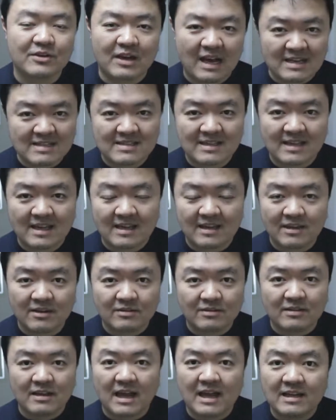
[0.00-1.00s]
Do you guys can
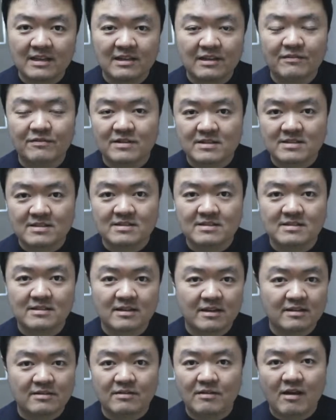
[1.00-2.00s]
hear any difference?
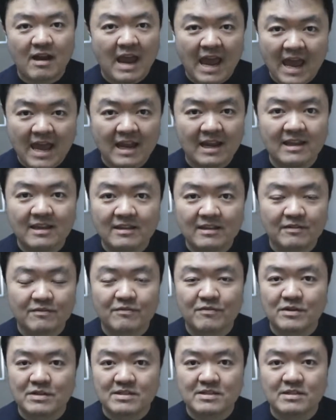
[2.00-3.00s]
Is there any
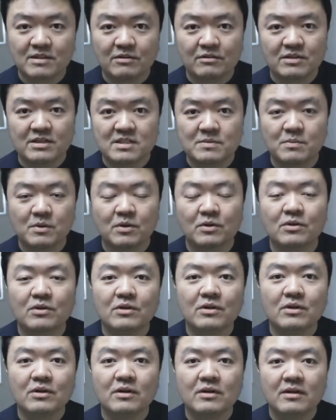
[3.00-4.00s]
difference noticeable?
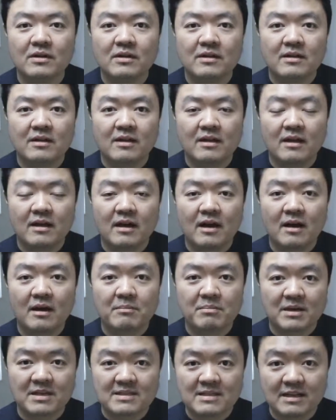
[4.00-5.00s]

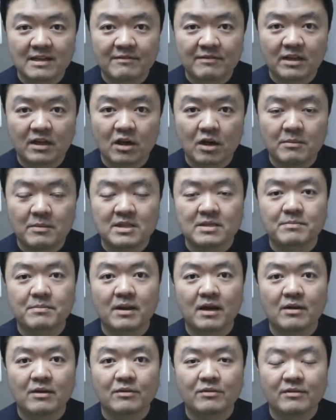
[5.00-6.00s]
Please leave a
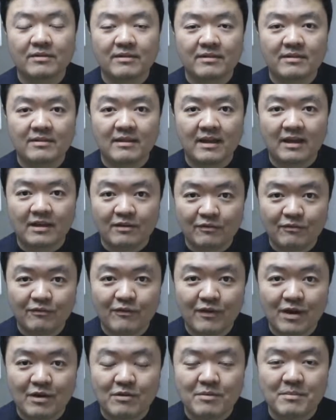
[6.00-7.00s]
comment below. Thank you
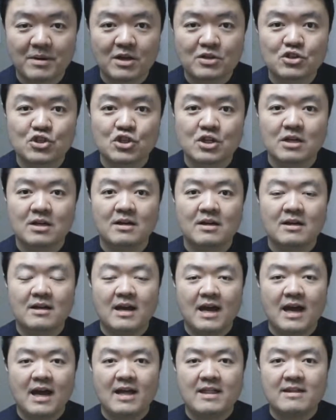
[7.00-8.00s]
very much.
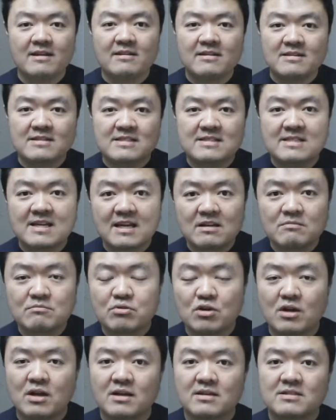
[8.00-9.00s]
And then the
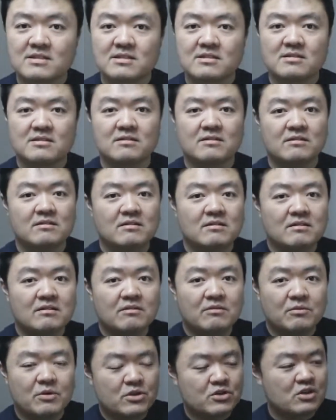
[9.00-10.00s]
second product,
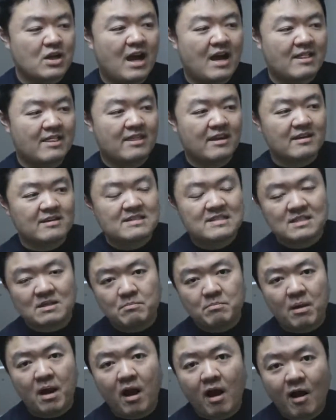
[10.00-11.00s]
which I think
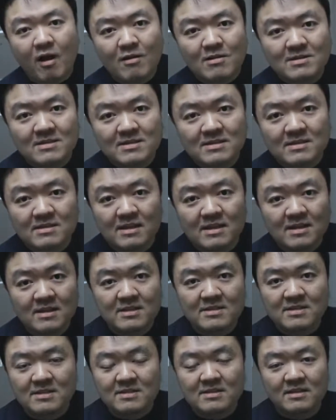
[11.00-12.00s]
surpass
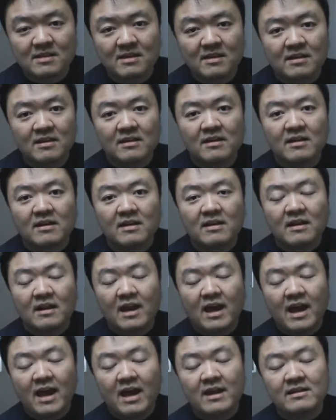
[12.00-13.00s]
this,
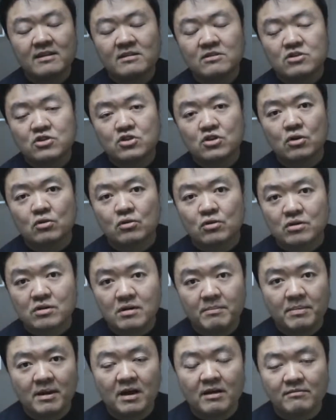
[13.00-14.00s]
head and
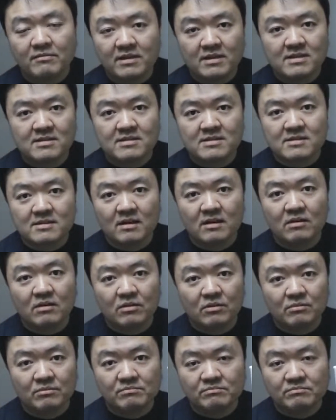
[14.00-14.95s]
shoulder above this,